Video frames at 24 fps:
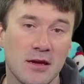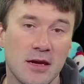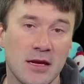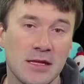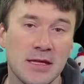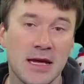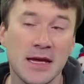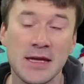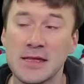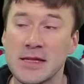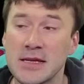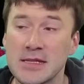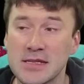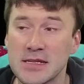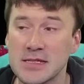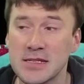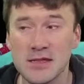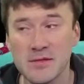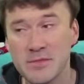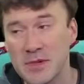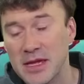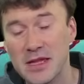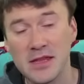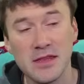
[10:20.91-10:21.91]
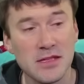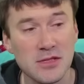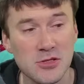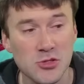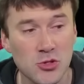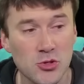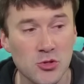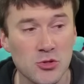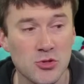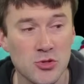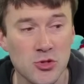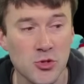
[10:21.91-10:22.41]
And, and it doesn't have to be anything
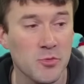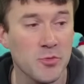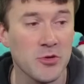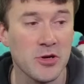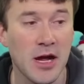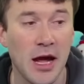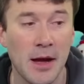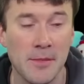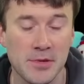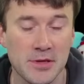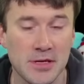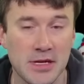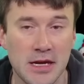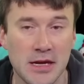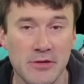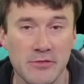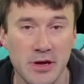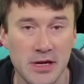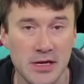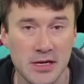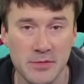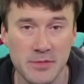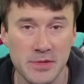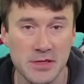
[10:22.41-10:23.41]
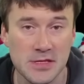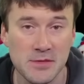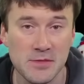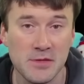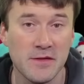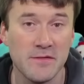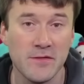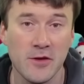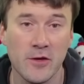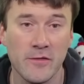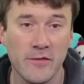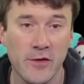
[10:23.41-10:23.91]
super complicated, right? It could be
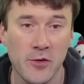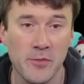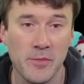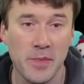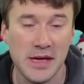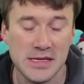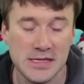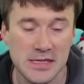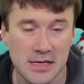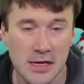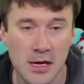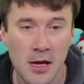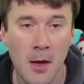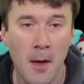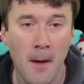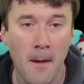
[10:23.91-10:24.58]
something very, very basic.